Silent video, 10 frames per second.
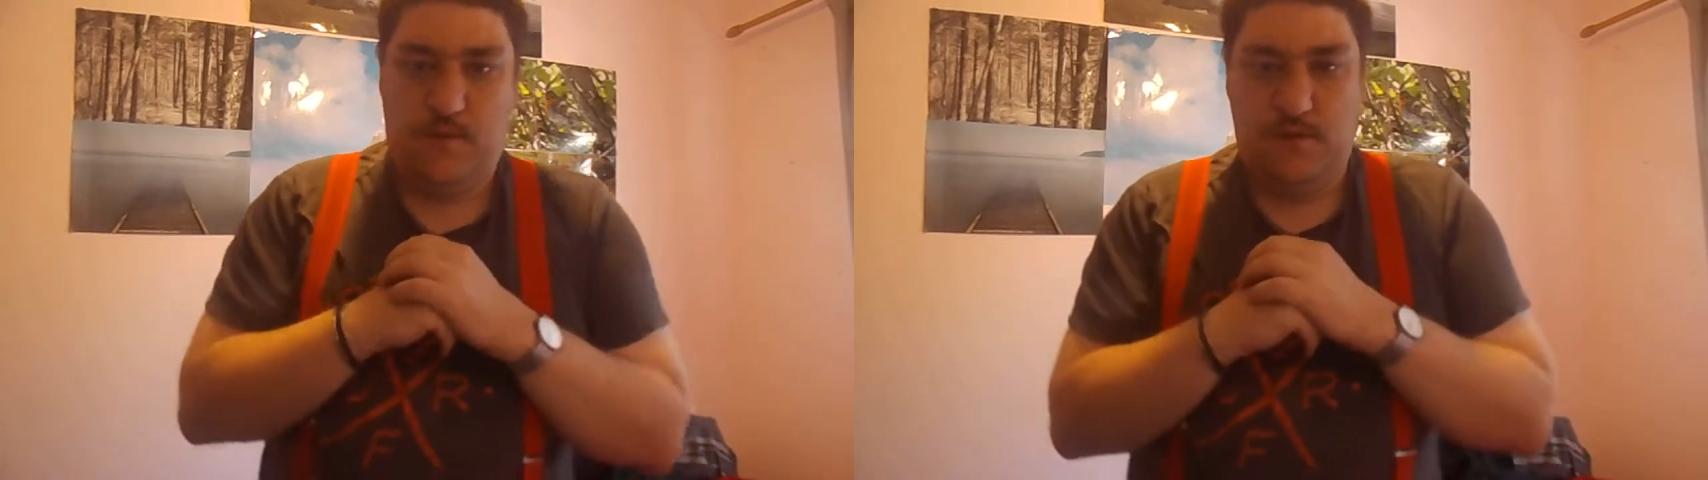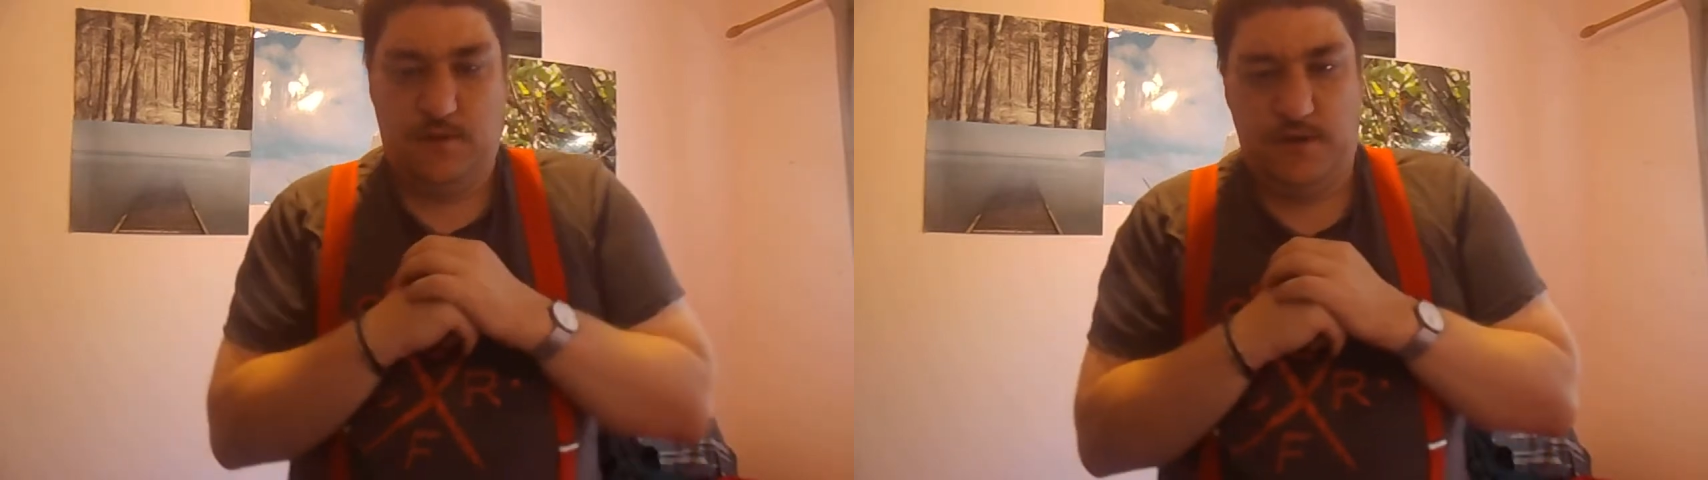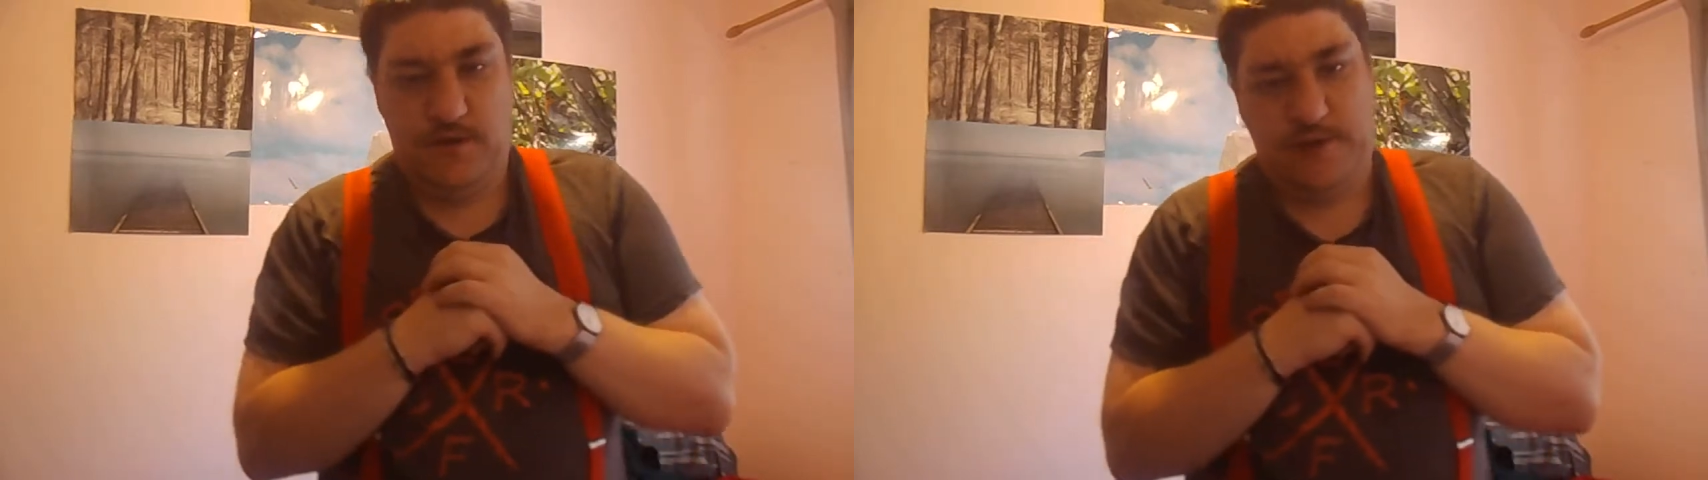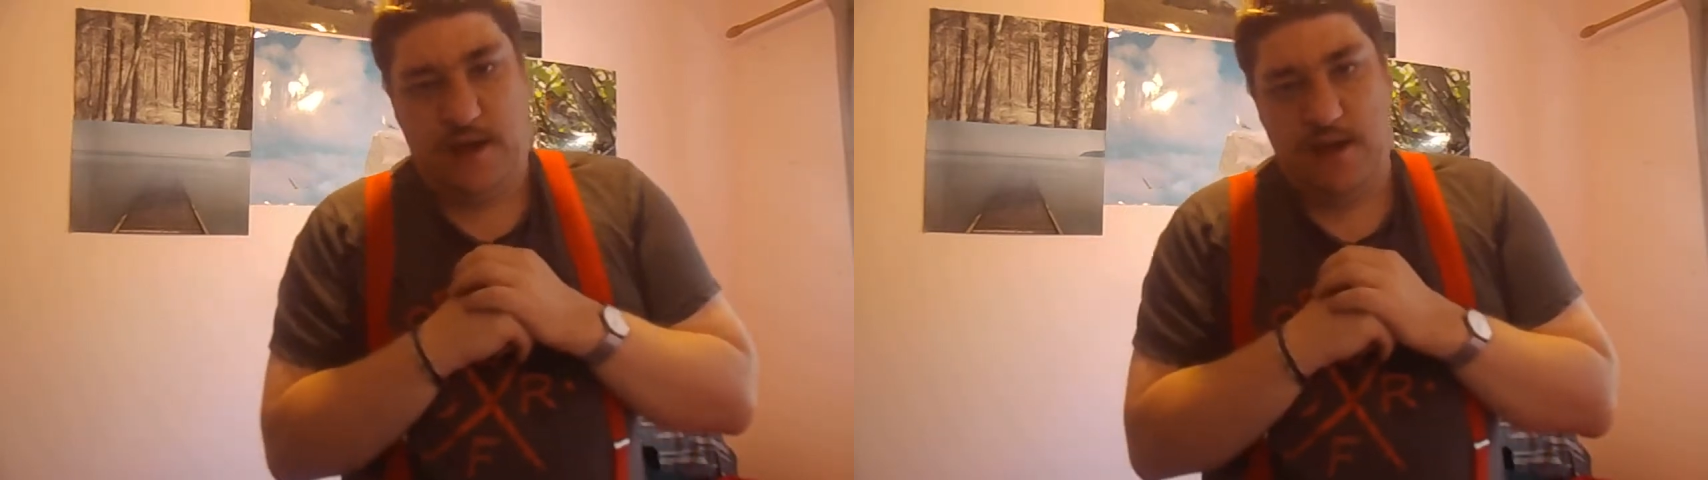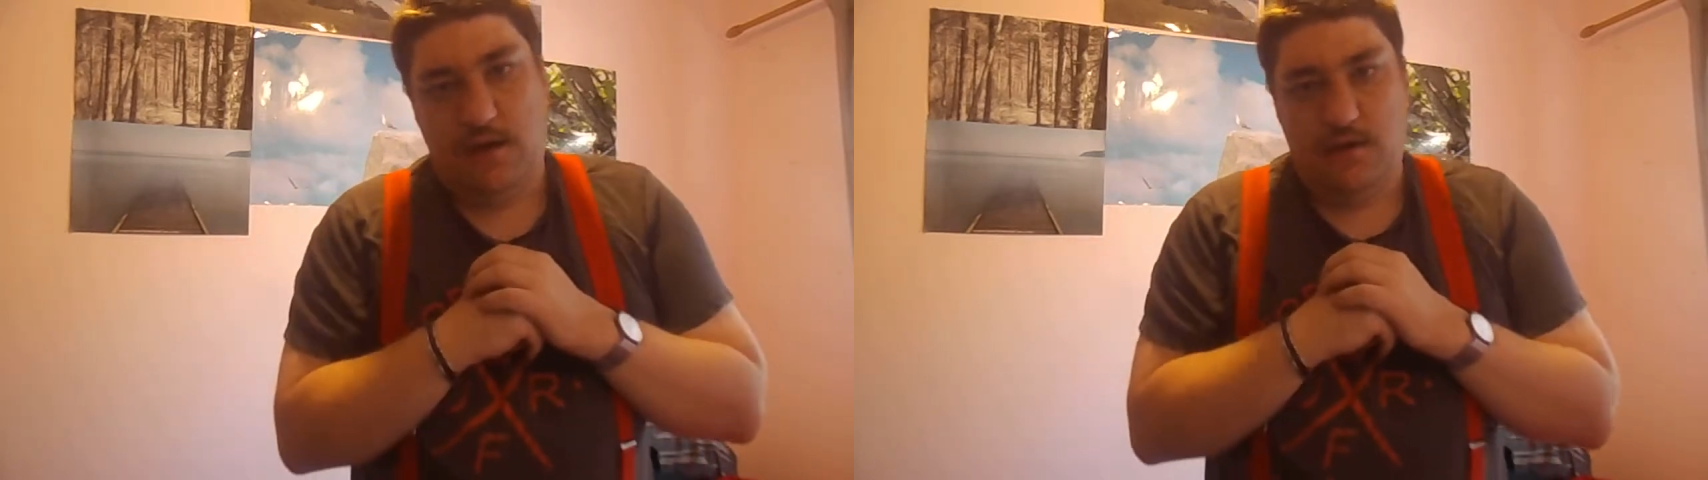and her
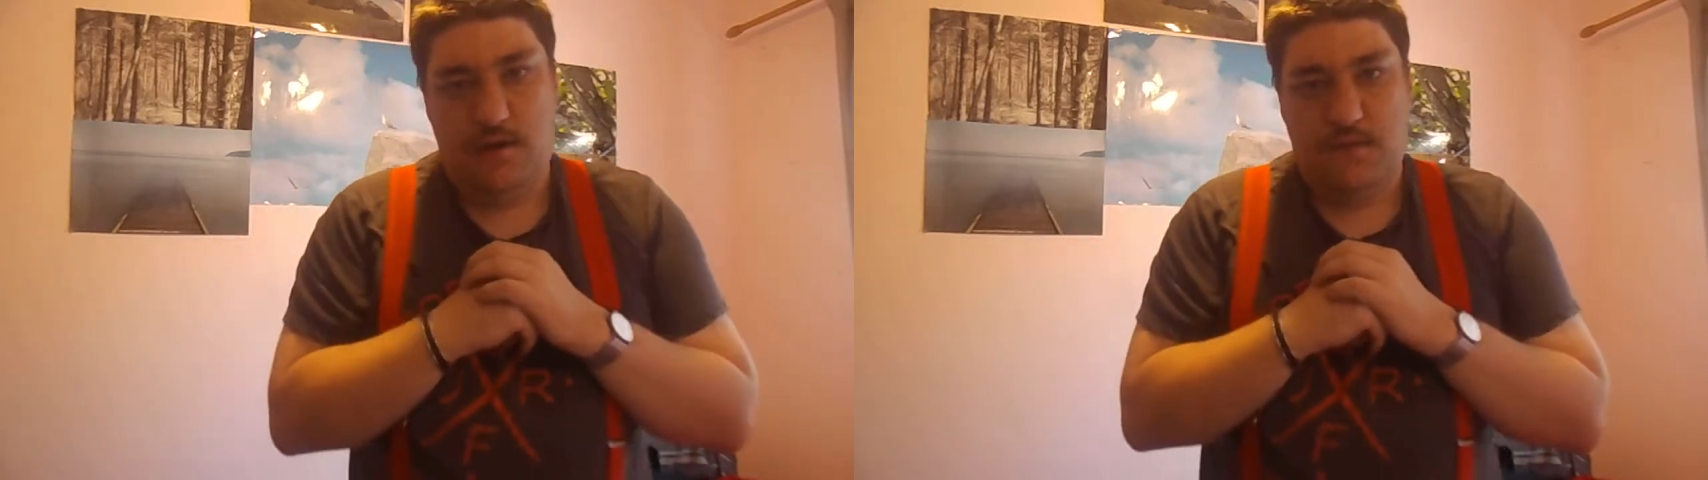dialogue is